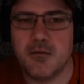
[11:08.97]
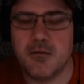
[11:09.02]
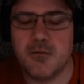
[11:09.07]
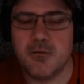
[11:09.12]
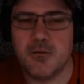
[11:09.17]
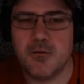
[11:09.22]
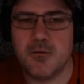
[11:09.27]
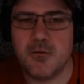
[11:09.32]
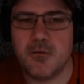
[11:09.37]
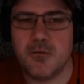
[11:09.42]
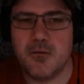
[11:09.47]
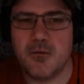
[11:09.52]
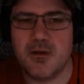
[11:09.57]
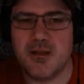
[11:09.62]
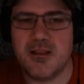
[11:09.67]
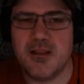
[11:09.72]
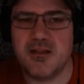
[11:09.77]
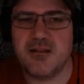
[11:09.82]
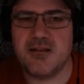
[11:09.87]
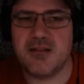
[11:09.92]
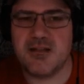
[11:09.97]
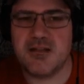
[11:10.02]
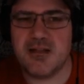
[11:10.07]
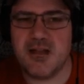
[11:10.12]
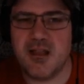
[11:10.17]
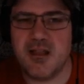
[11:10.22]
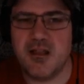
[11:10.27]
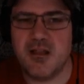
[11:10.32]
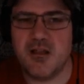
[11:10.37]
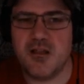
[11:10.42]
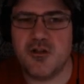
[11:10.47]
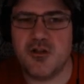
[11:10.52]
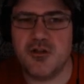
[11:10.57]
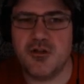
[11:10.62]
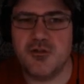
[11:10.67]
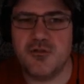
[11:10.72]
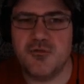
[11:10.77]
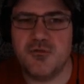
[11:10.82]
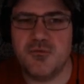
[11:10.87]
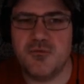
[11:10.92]
Oh, I'd like to say a
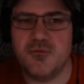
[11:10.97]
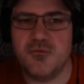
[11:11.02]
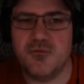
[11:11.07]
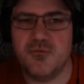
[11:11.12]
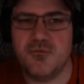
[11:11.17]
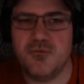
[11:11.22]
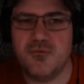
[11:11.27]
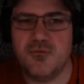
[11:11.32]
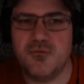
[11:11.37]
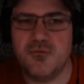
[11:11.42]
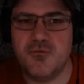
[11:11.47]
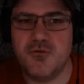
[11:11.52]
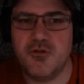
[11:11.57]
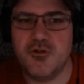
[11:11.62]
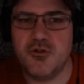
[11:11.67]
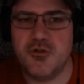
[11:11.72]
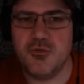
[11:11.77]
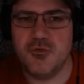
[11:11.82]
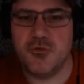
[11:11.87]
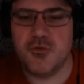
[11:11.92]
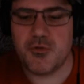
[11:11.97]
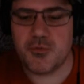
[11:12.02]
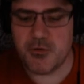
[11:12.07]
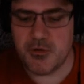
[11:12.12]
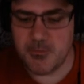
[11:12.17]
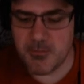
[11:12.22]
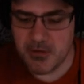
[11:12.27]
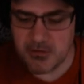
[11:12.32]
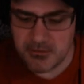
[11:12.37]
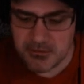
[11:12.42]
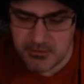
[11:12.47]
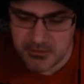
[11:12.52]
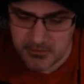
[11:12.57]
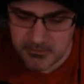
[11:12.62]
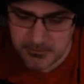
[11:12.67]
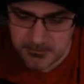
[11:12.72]
good 2 3 months,